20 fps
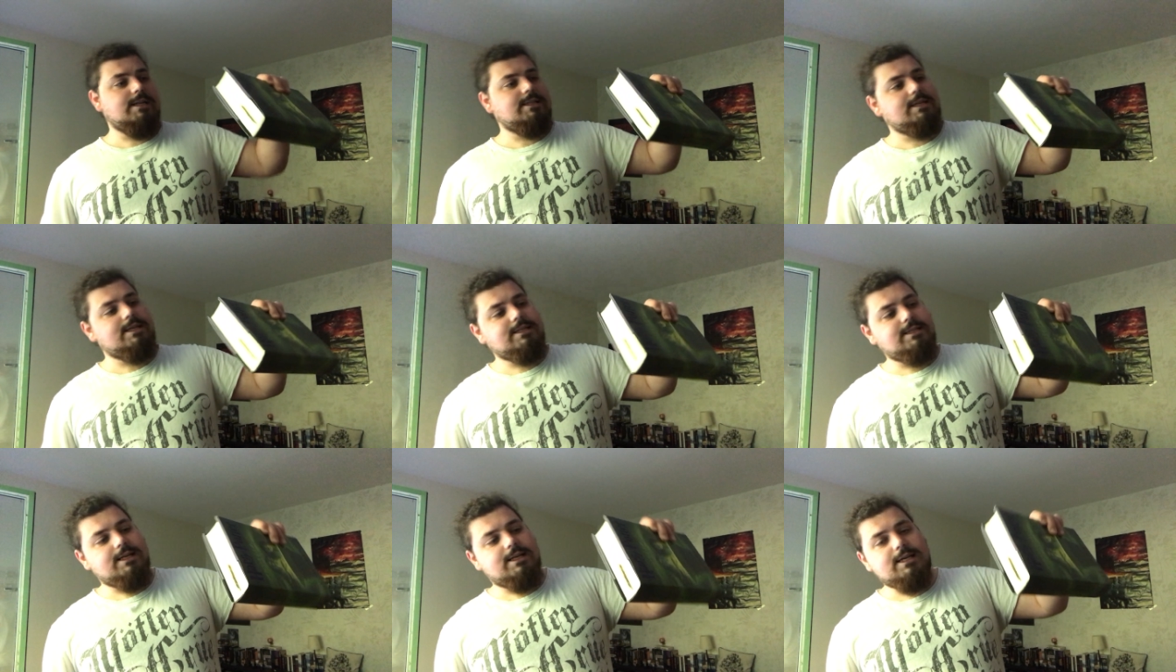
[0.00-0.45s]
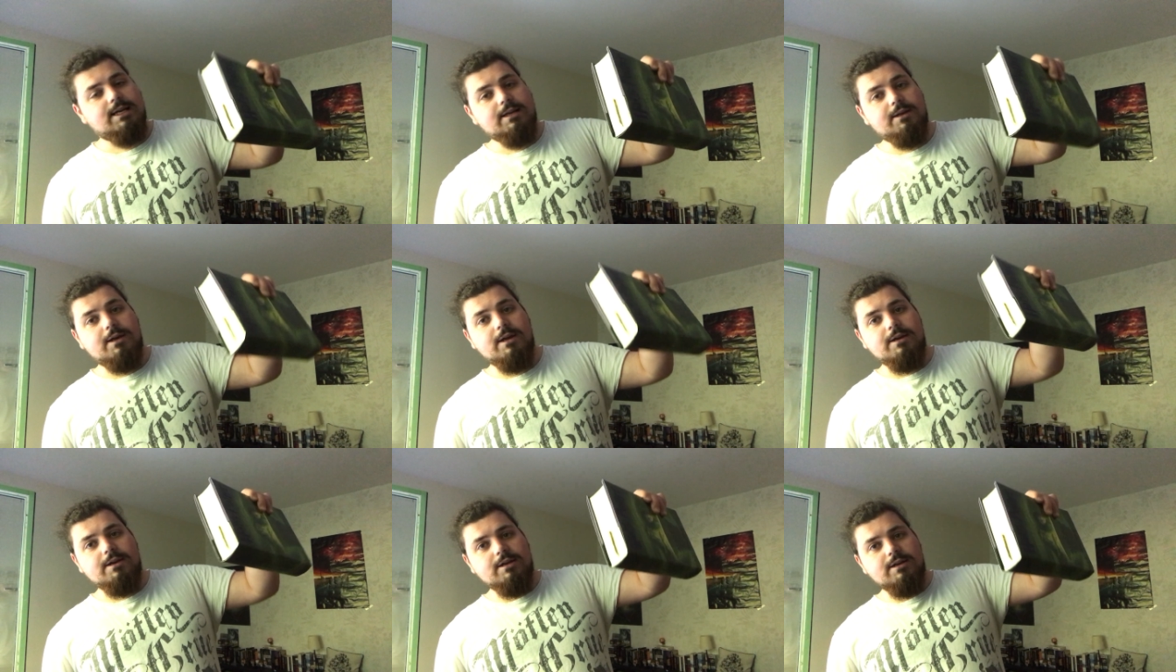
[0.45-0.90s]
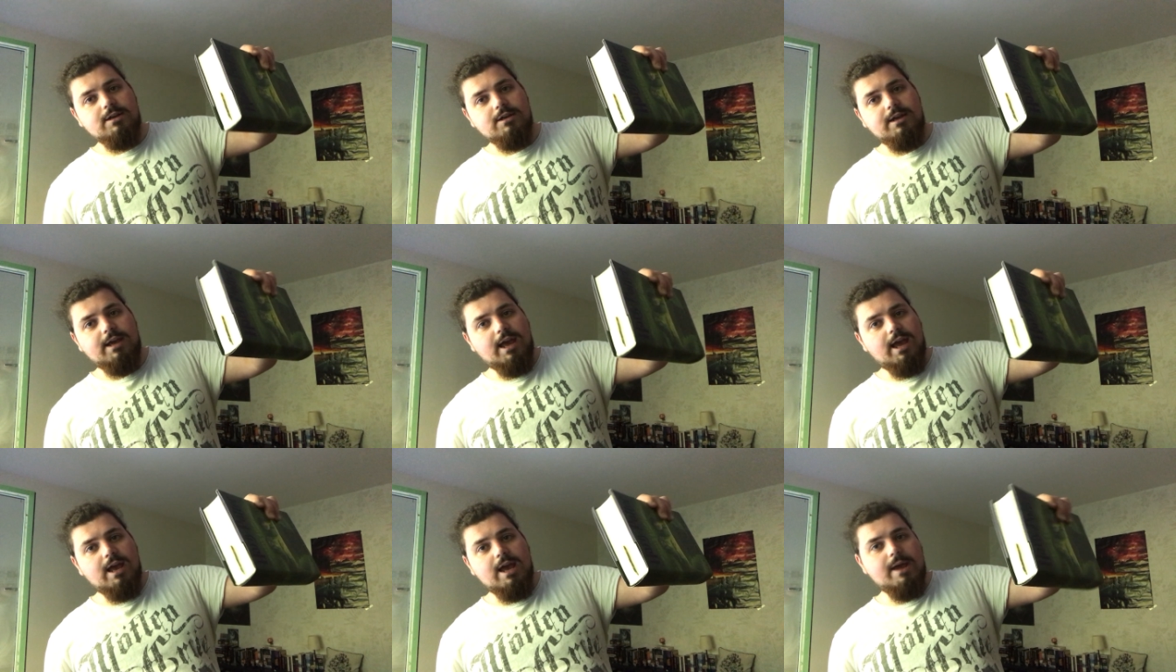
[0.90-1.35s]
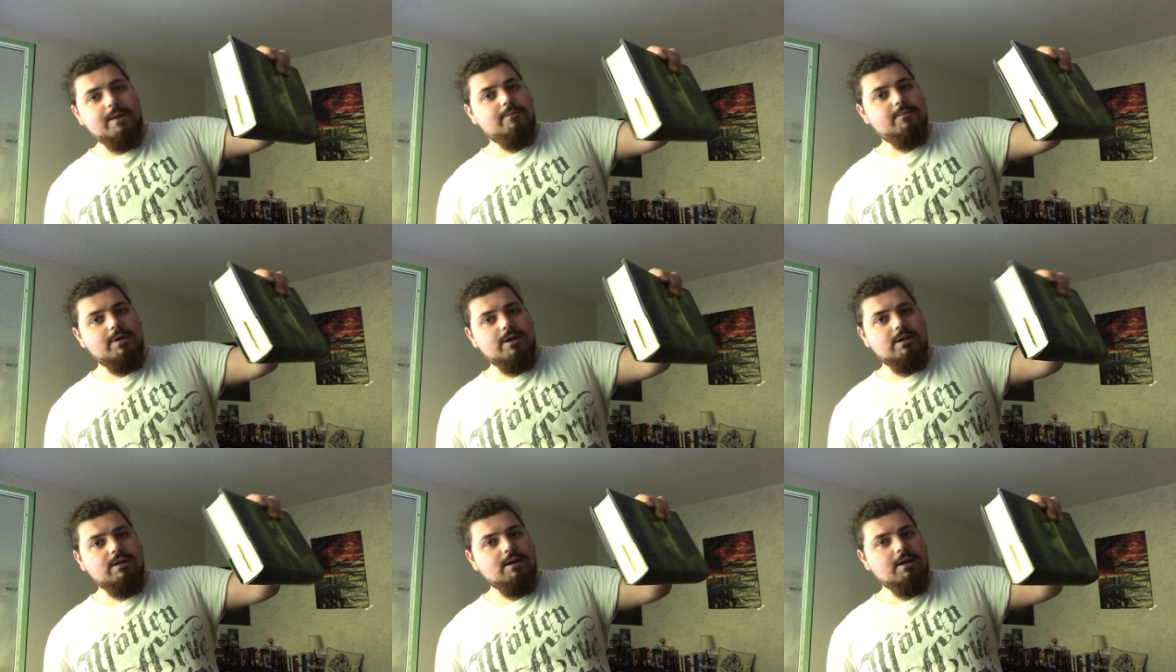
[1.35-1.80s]
as I said, I
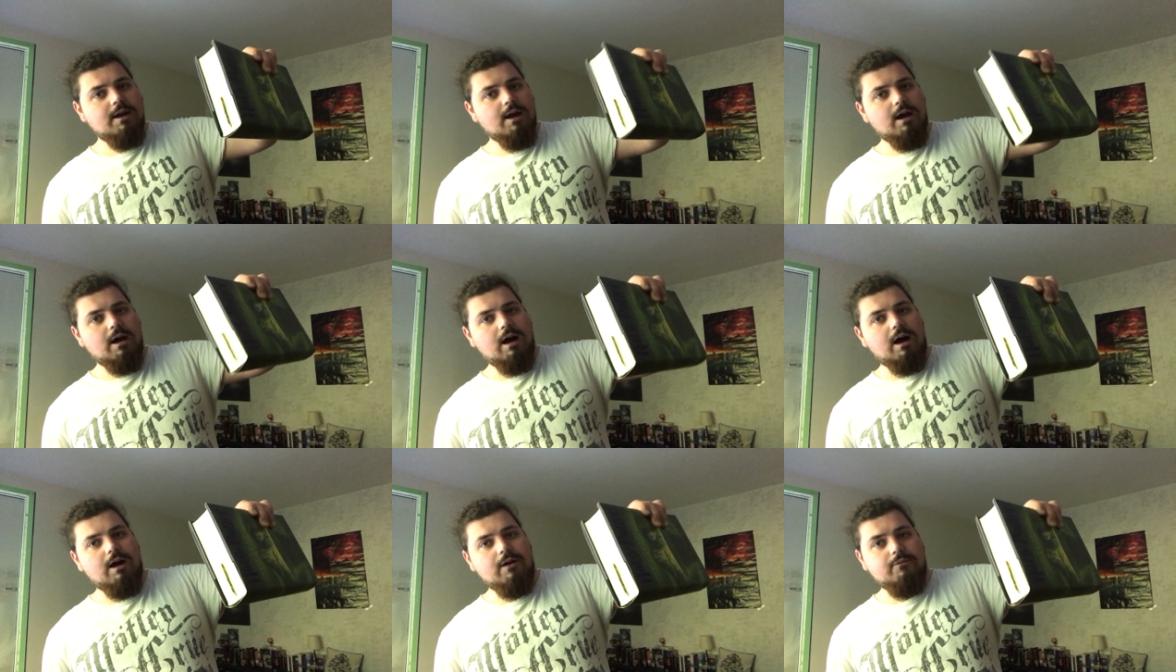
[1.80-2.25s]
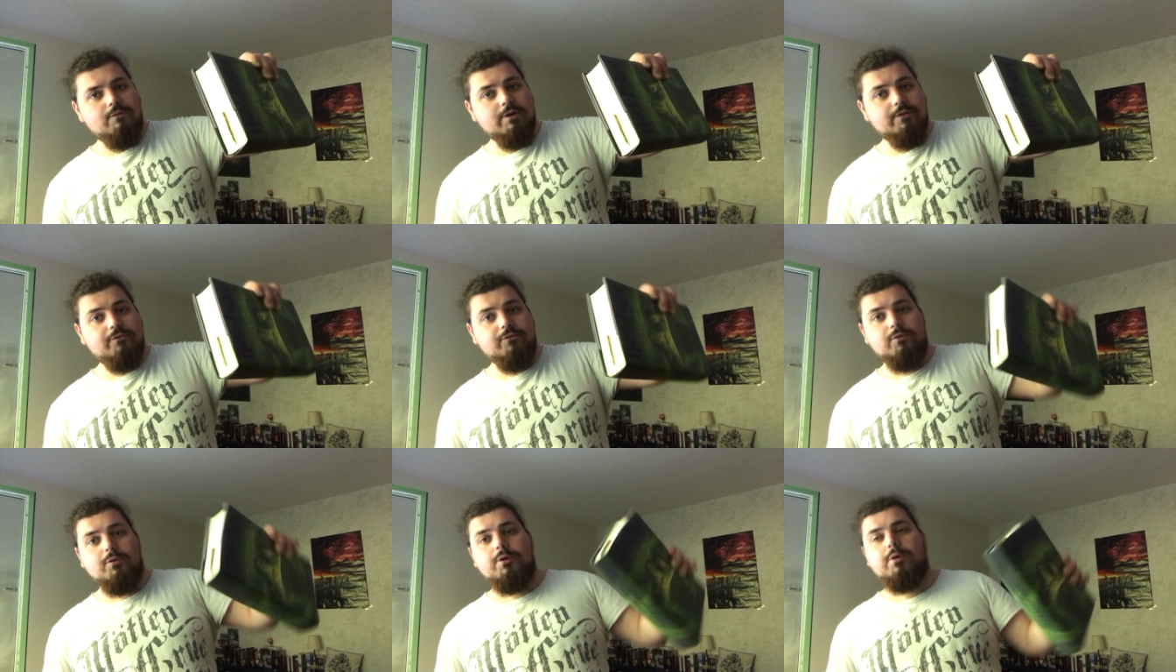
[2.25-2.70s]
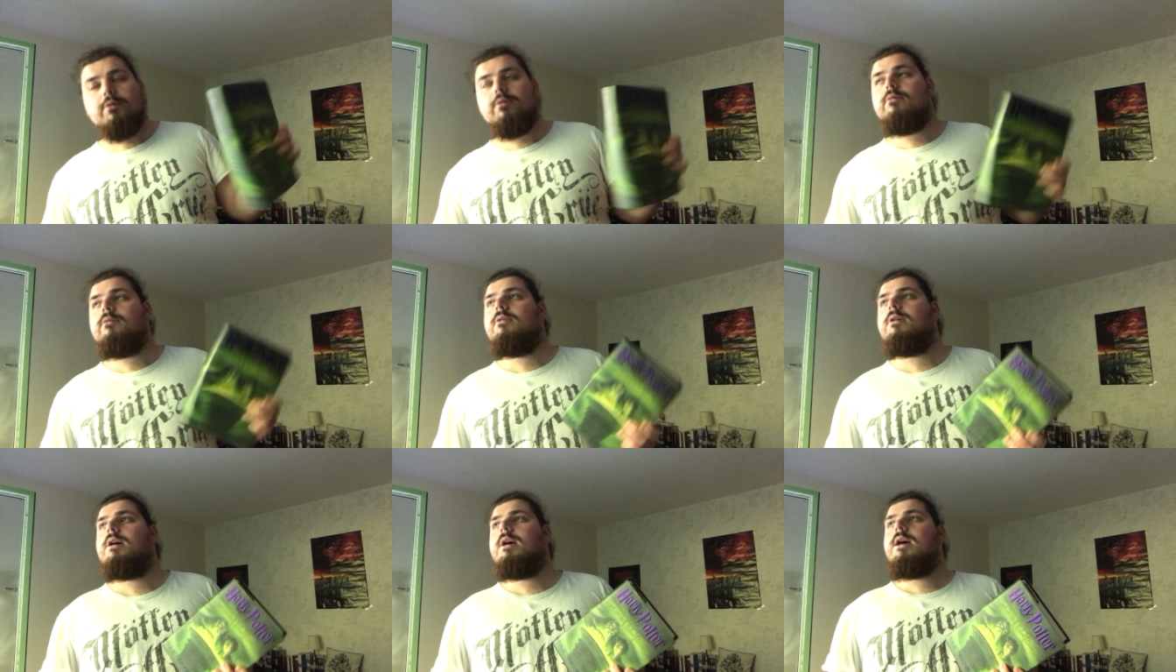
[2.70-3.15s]
came halfway through,